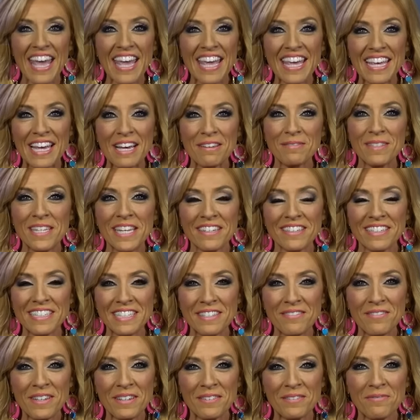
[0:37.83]
I'm Terri
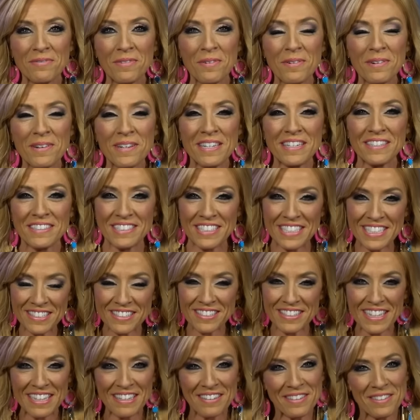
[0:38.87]
Savelle Foy, your
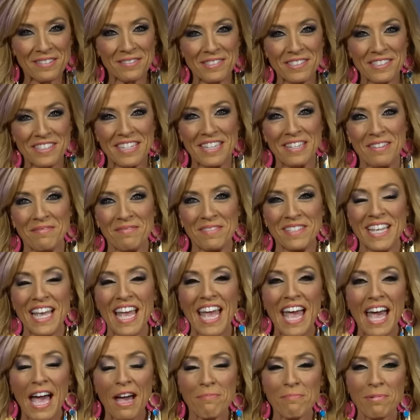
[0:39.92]
cheerleader of dreams.
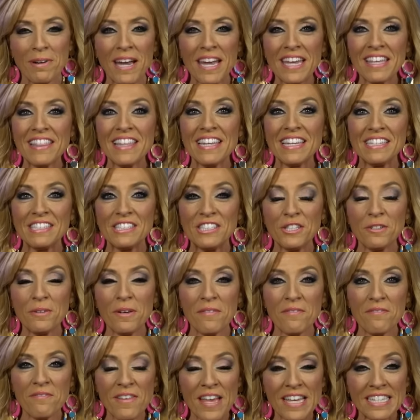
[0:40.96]
I pray that as you
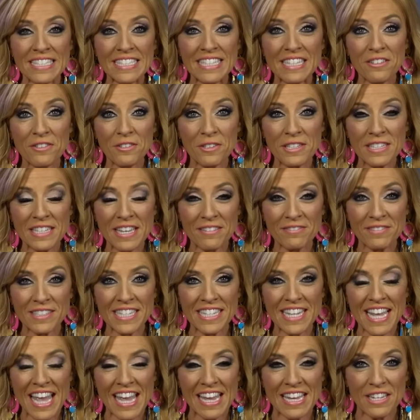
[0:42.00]
invest in yourself
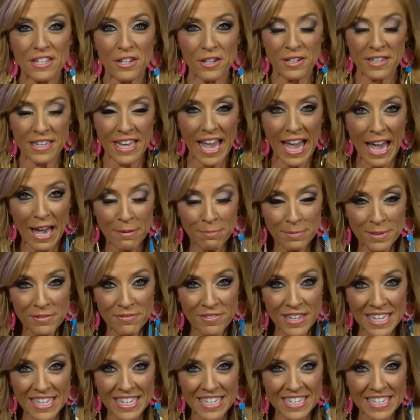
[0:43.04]
today, you're
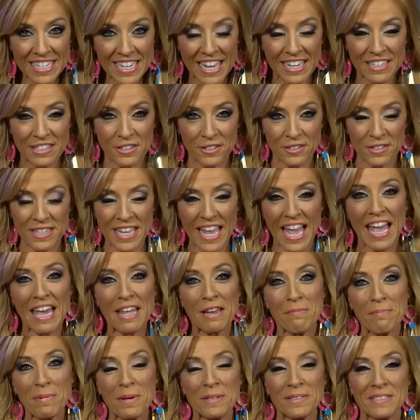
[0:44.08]
captivated and you're
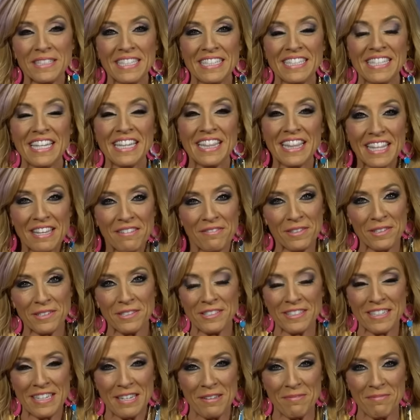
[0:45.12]
catapulted to live your
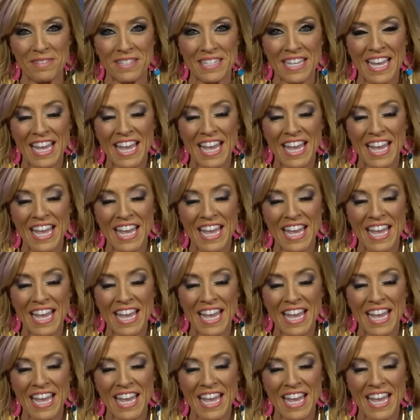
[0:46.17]
dreams.